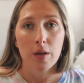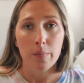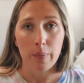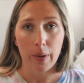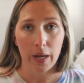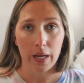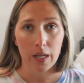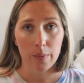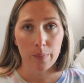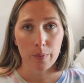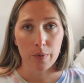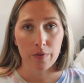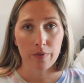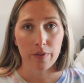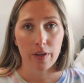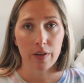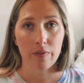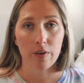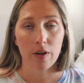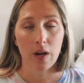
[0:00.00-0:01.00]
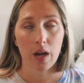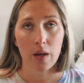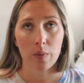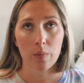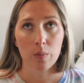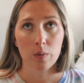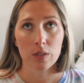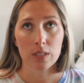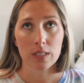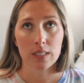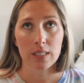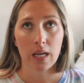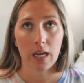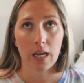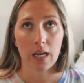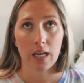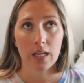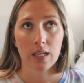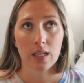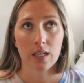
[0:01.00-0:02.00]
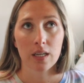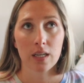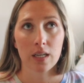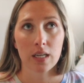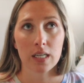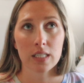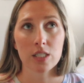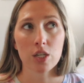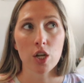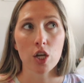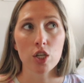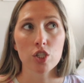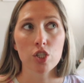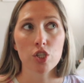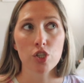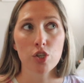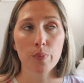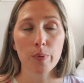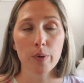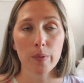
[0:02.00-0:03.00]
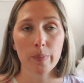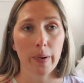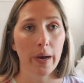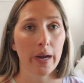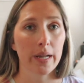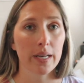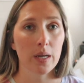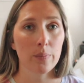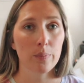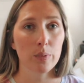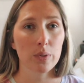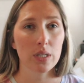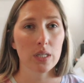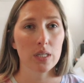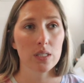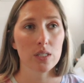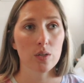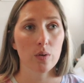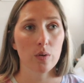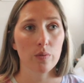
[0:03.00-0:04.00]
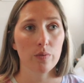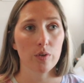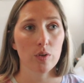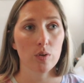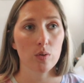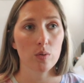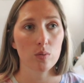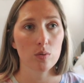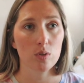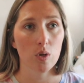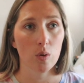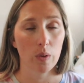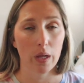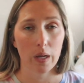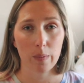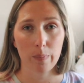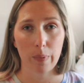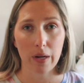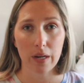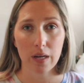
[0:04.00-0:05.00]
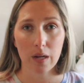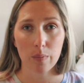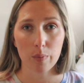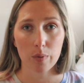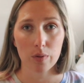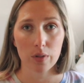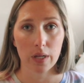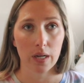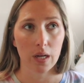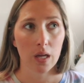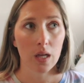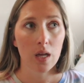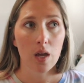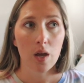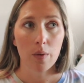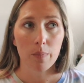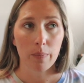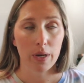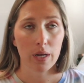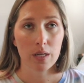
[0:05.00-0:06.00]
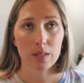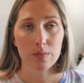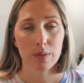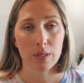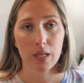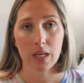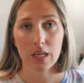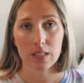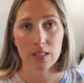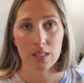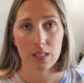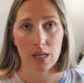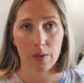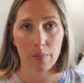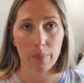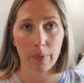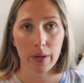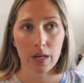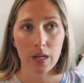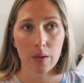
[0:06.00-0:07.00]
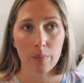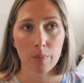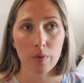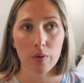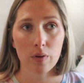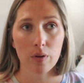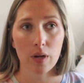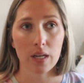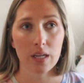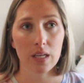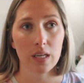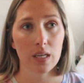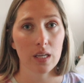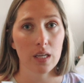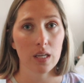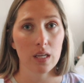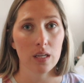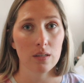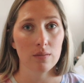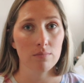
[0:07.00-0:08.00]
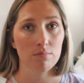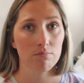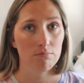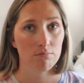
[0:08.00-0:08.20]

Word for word: Pineapple flavor, I will say it's not super pineapple so if you don't like pineapple, like my husband can't stand pineapple and he